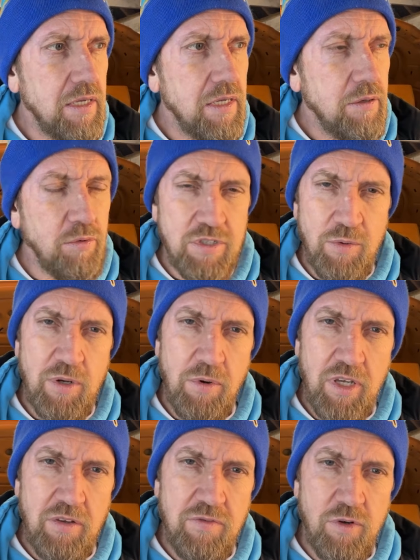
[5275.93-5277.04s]
what's the word I'm
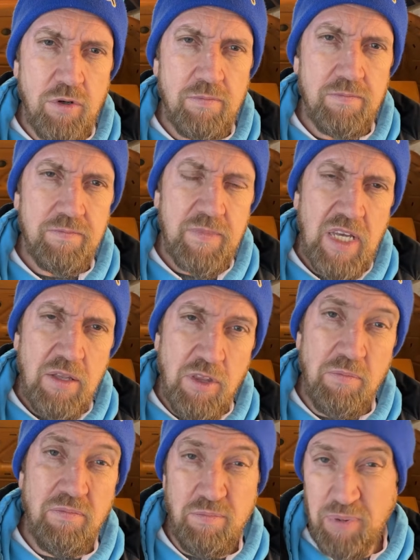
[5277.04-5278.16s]
looking for?
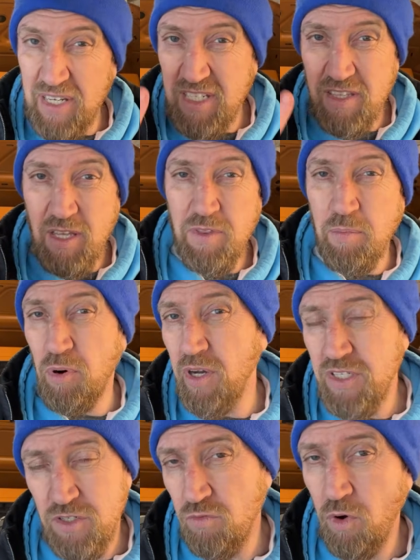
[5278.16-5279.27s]
Basically the
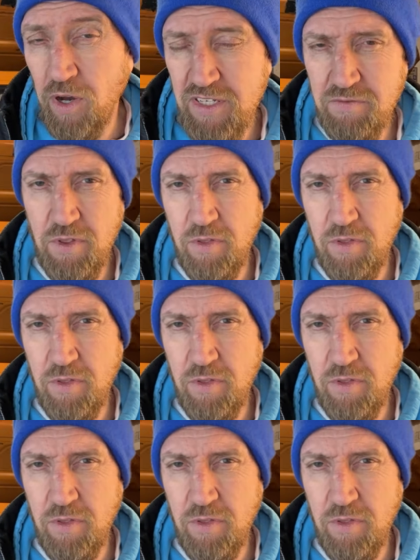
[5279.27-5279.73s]
prices are rising for the